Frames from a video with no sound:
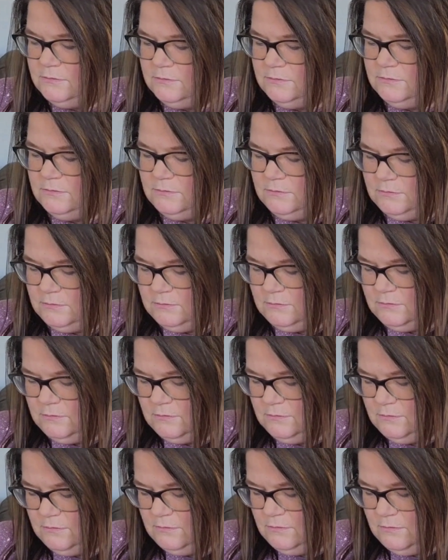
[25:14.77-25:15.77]

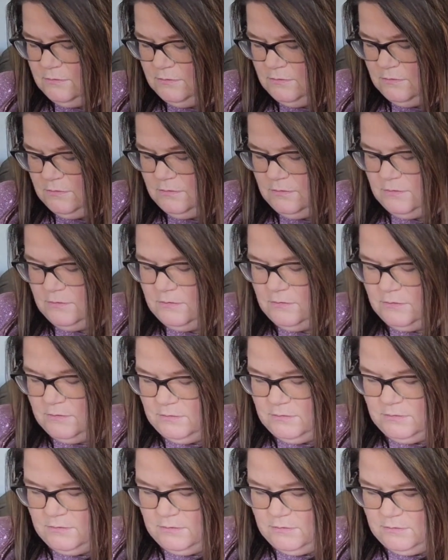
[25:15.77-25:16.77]

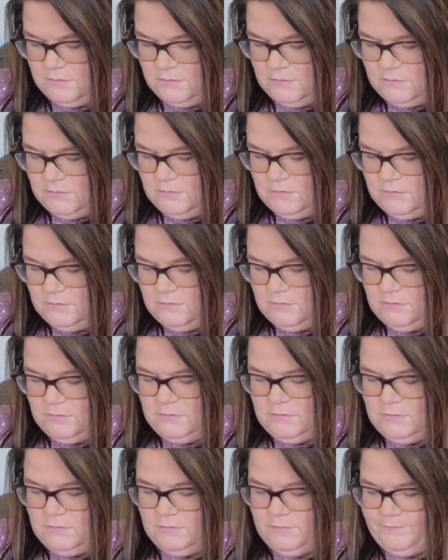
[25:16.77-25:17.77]

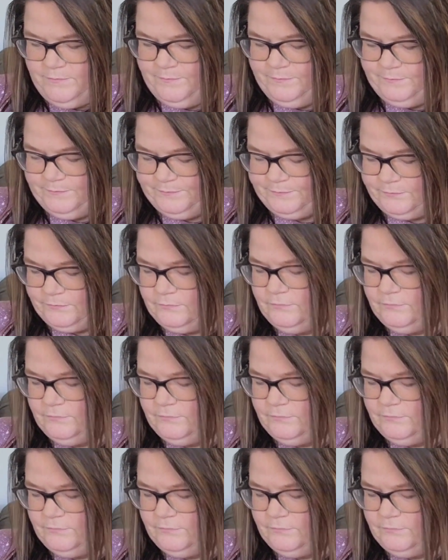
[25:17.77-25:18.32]
(silence)